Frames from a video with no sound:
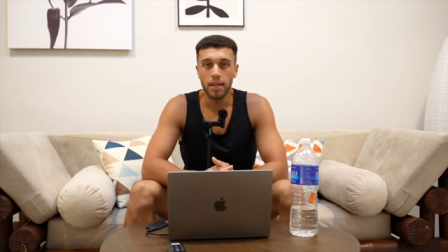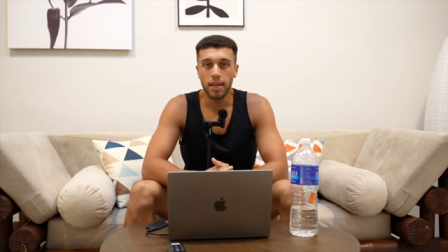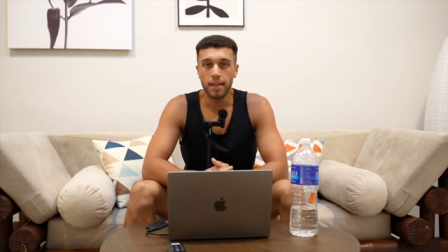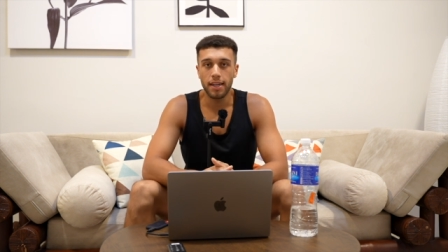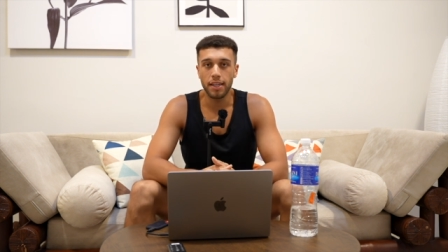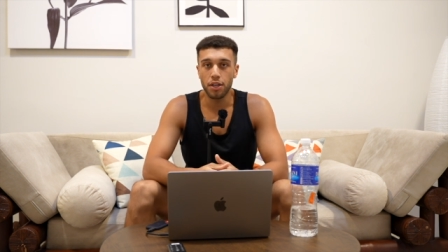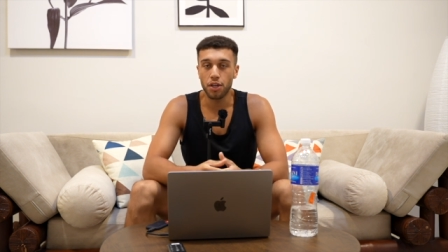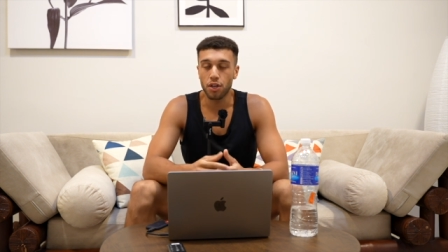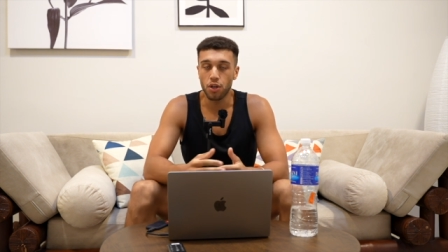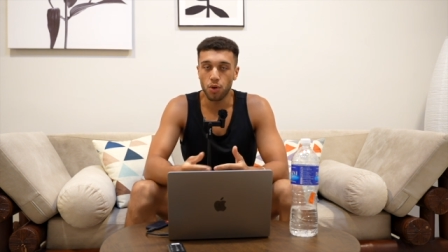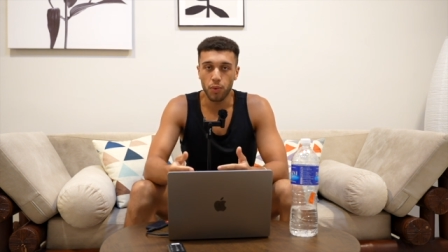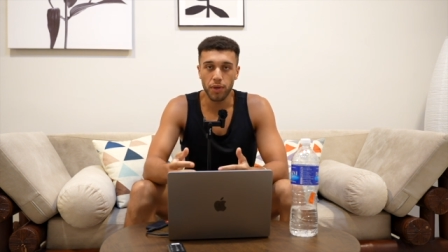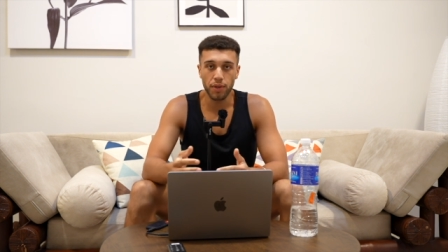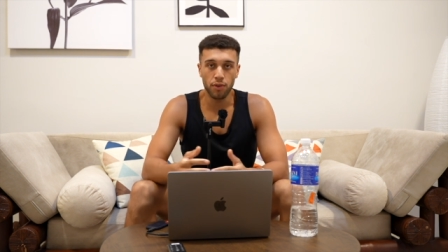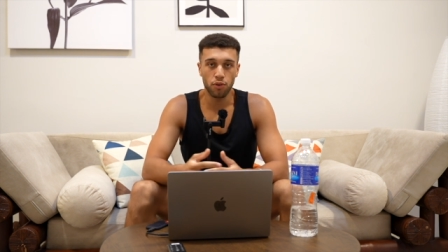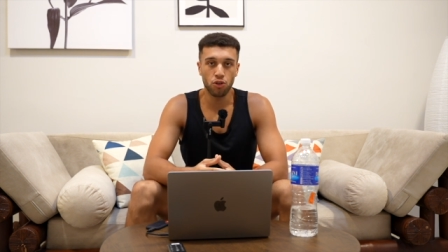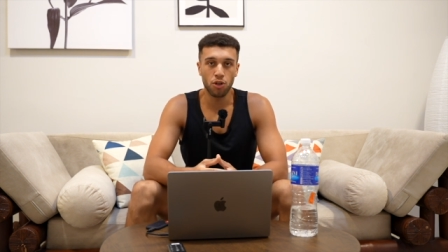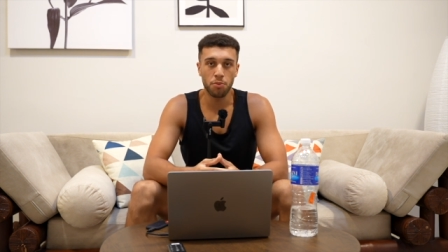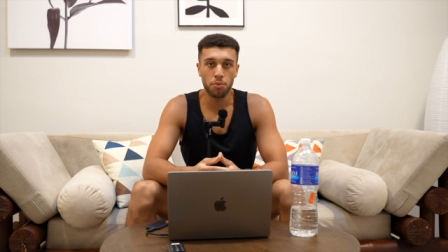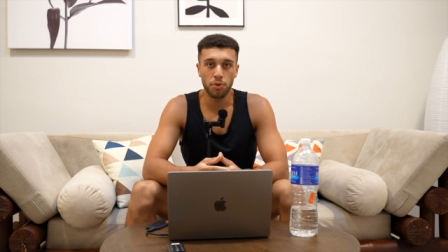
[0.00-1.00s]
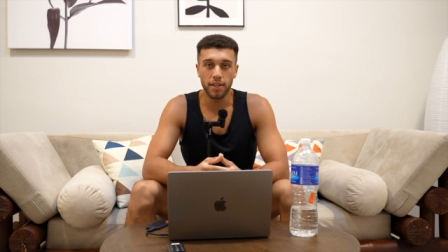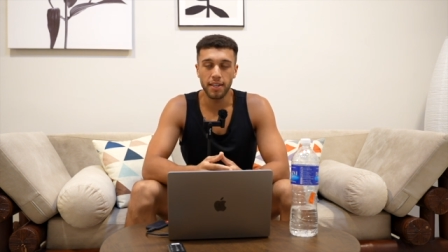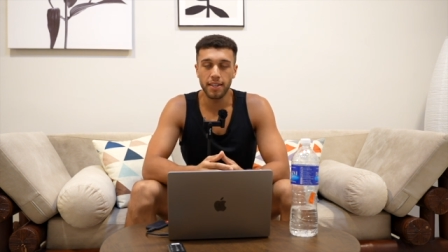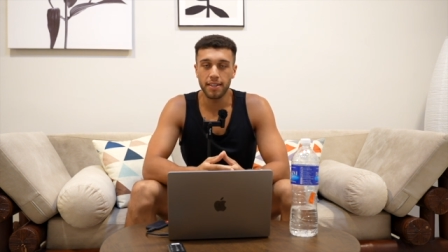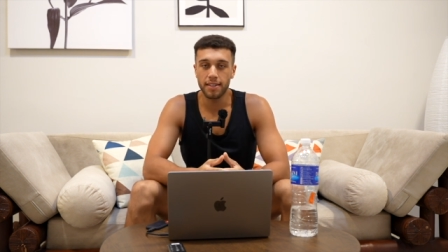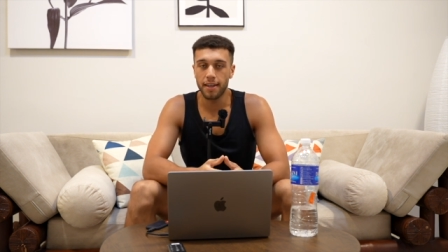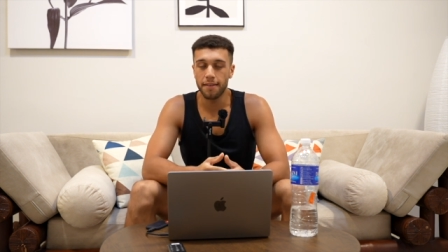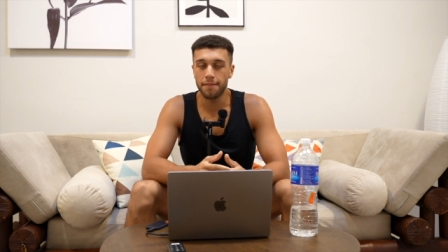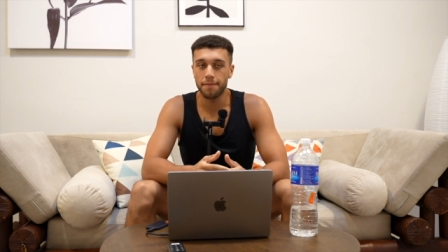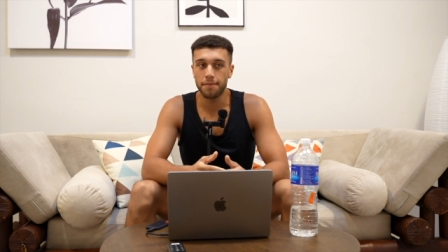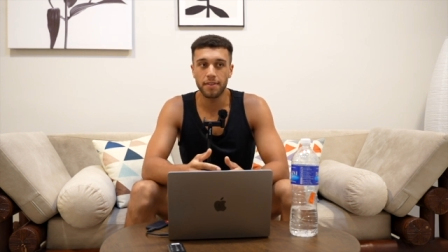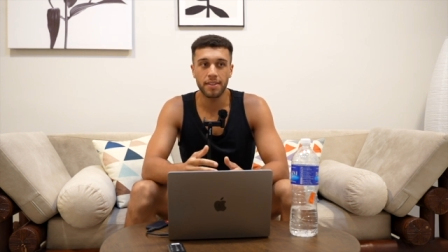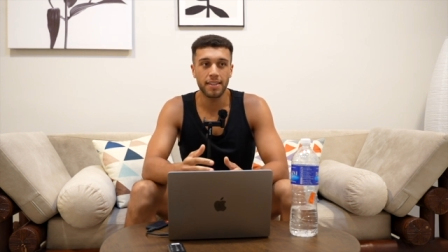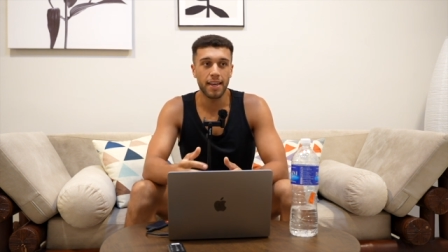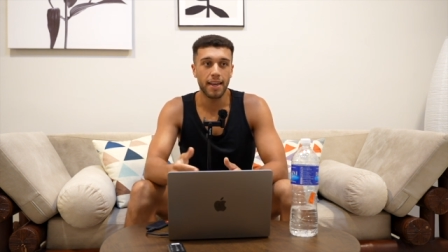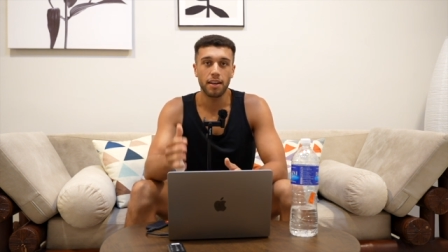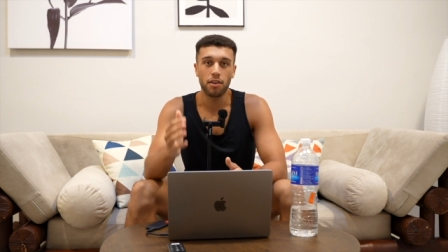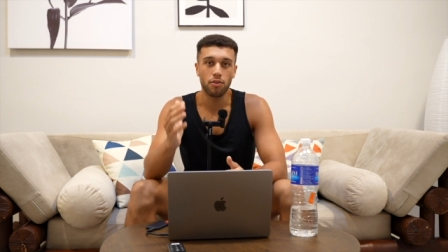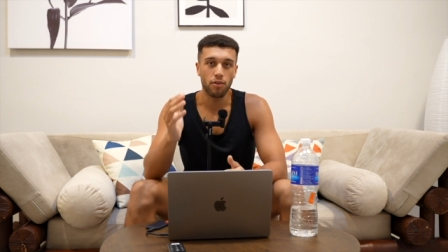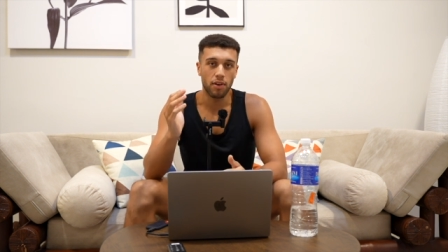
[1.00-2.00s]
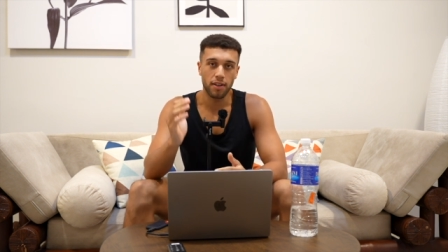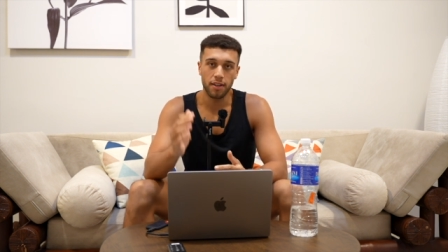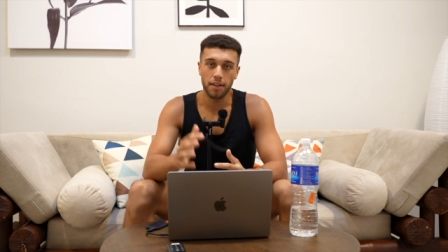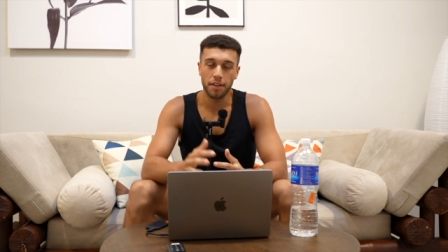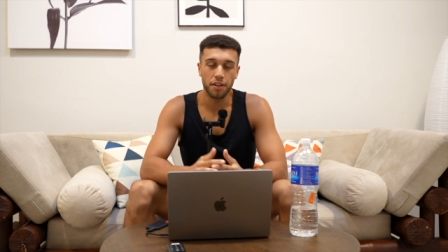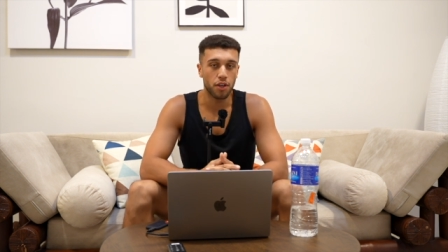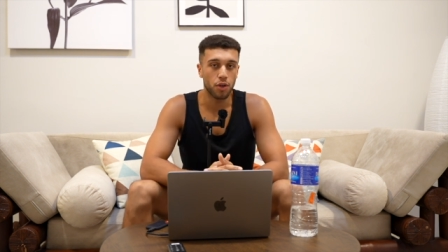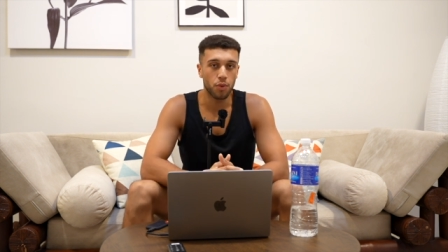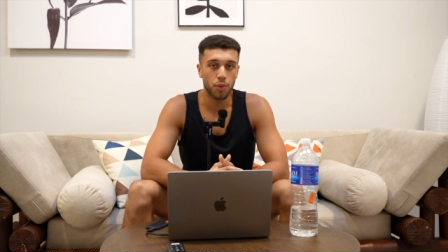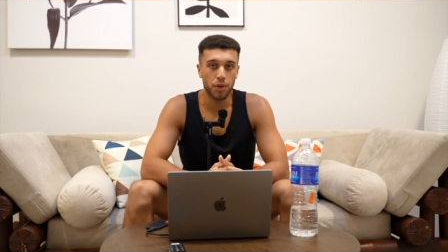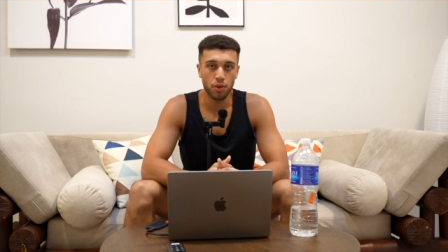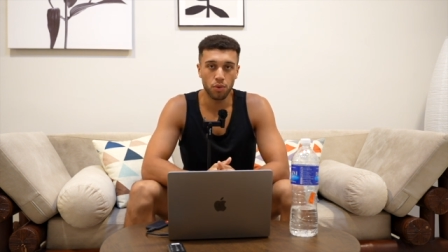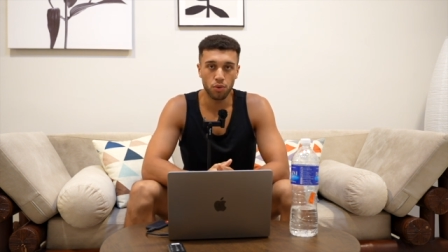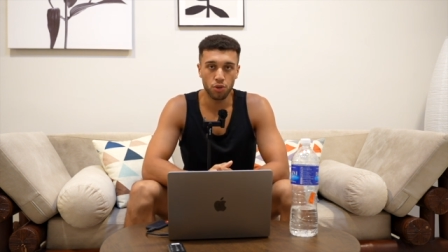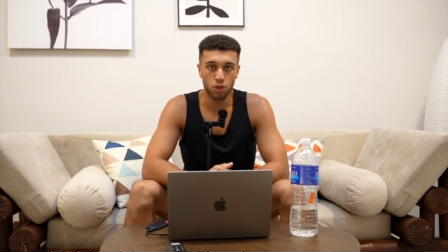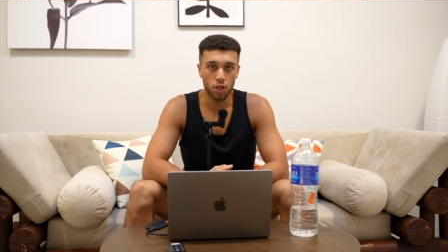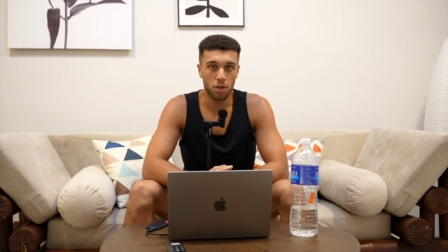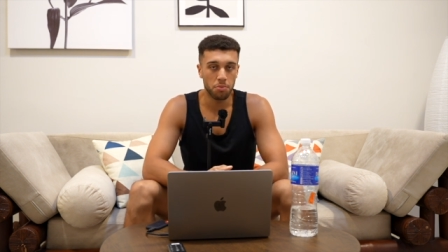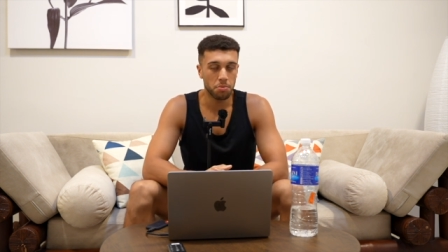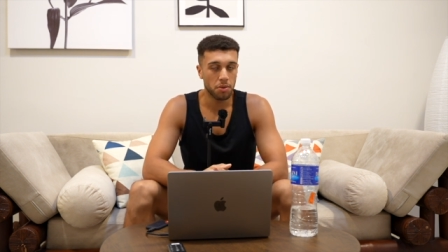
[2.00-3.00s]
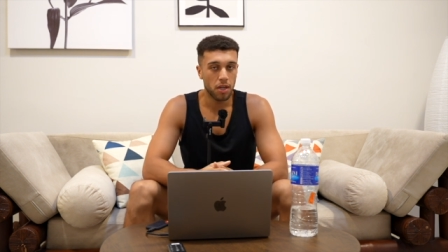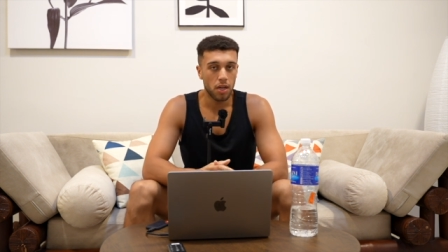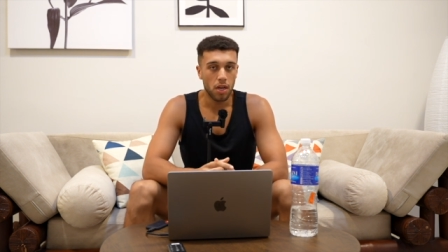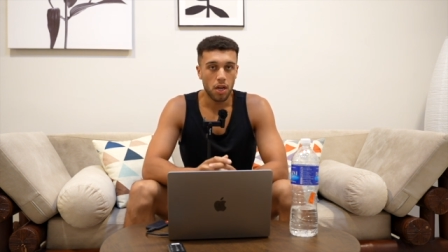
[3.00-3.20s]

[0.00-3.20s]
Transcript: then you can quit your job, or you need to save 10 grand, and then you can quit your job.